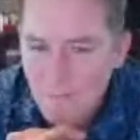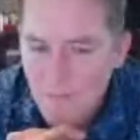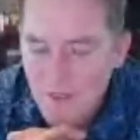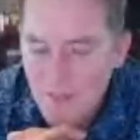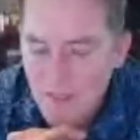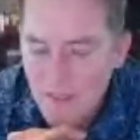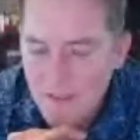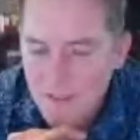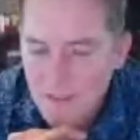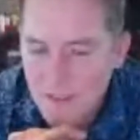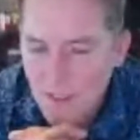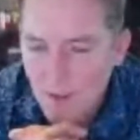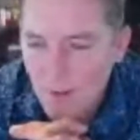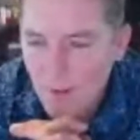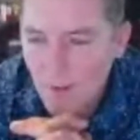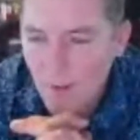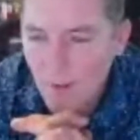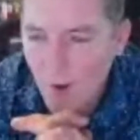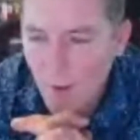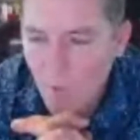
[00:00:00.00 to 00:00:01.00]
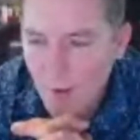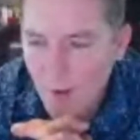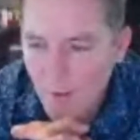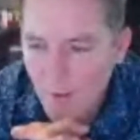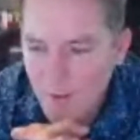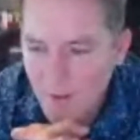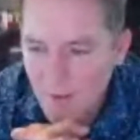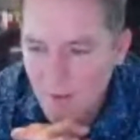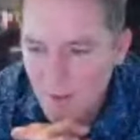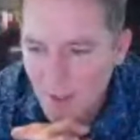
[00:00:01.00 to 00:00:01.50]
So I'll probably
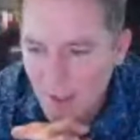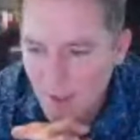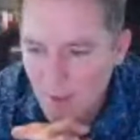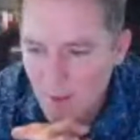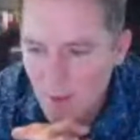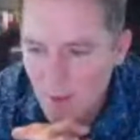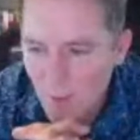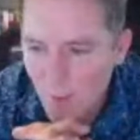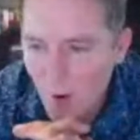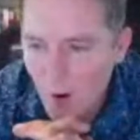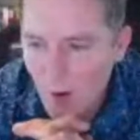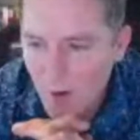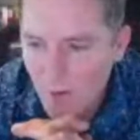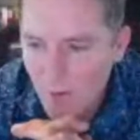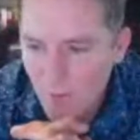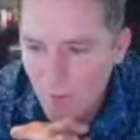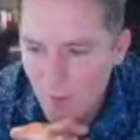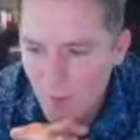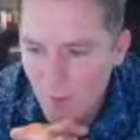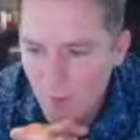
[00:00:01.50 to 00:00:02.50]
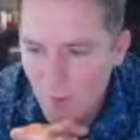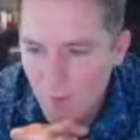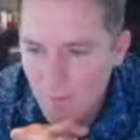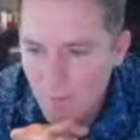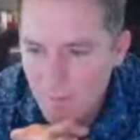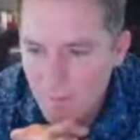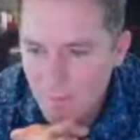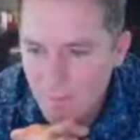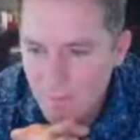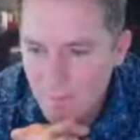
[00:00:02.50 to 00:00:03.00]
do like a new walkthrough,
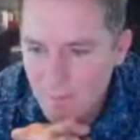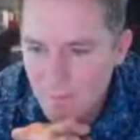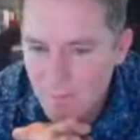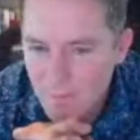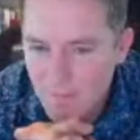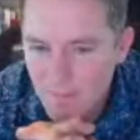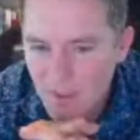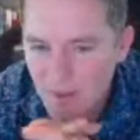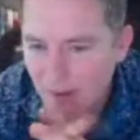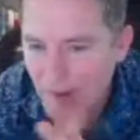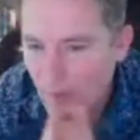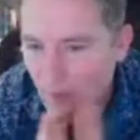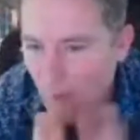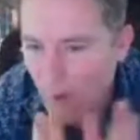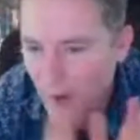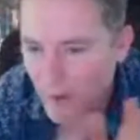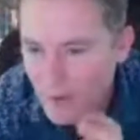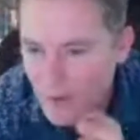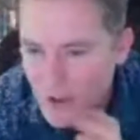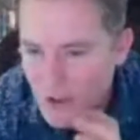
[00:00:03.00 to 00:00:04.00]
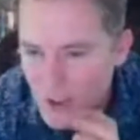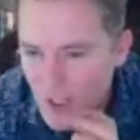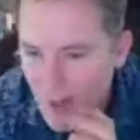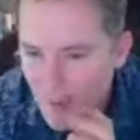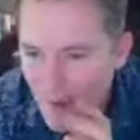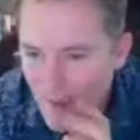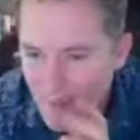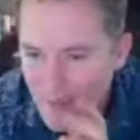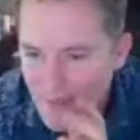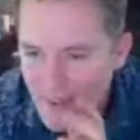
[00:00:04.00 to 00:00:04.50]
like walkthrough shop
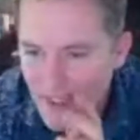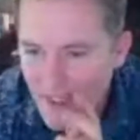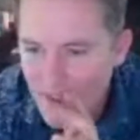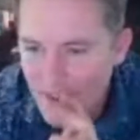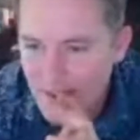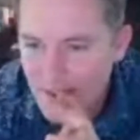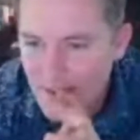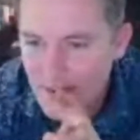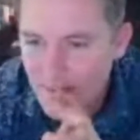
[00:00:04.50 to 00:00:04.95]
update.